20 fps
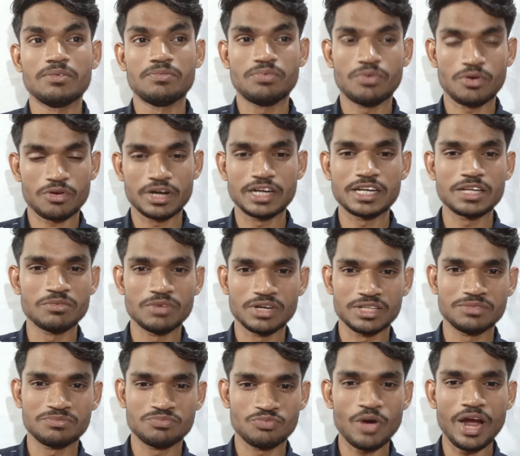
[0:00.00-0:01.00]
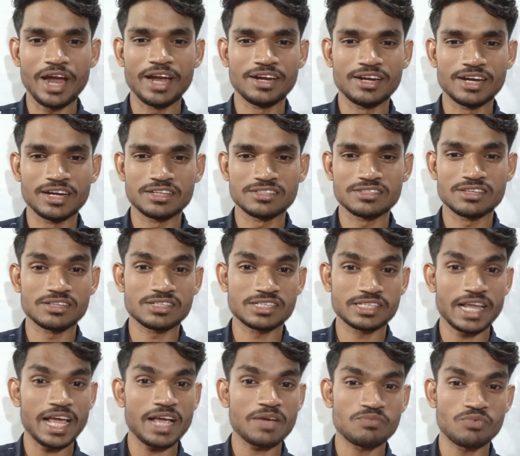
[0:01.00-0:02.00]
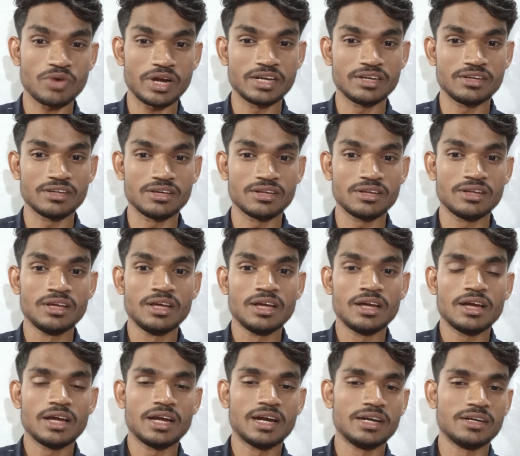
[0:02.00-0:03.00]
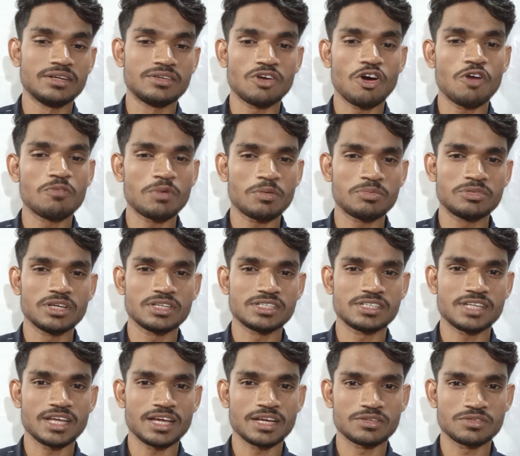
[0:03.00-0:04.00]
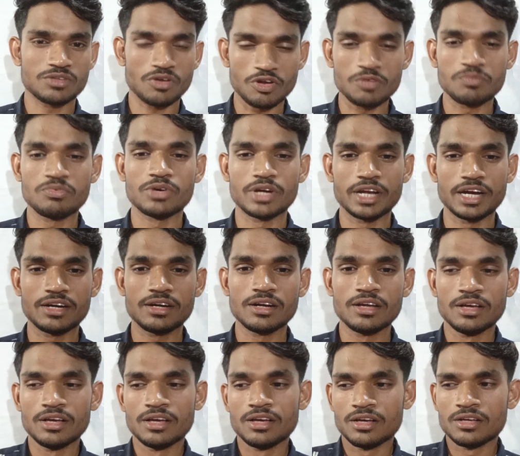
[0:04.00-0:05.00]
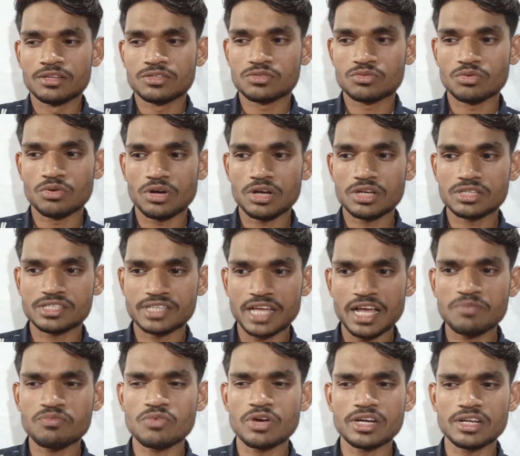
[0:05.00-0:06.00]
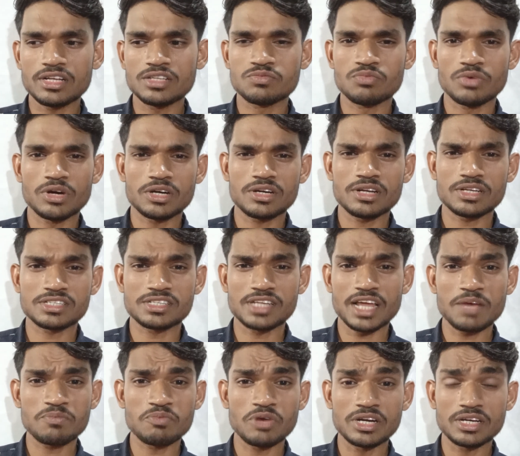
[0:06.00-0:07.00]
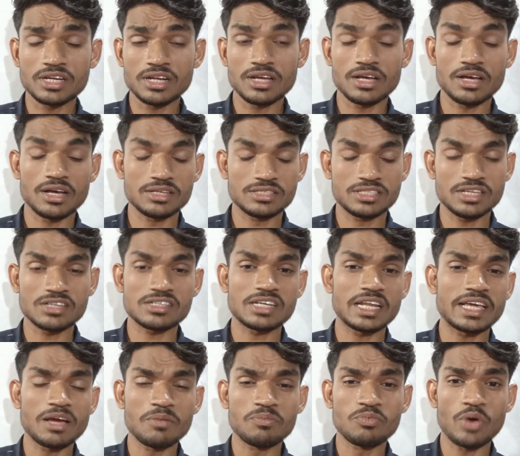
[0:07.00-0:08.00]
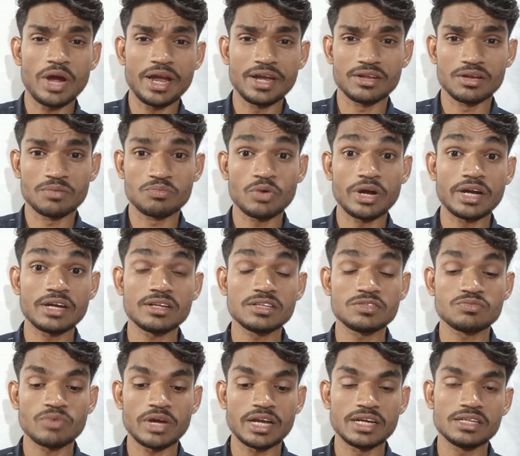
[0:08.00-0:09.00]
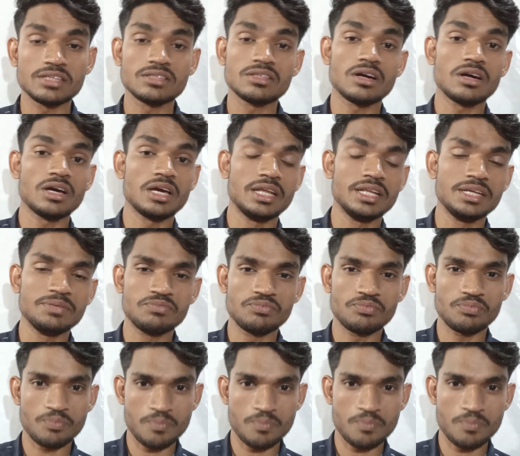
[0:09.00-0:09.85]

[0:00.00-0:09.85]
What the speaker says: forgetting one point, that is a stack pointer and top of the stack, sorry for that. So a stack pointer is what, a stack pointer just like a pointer is pointing the any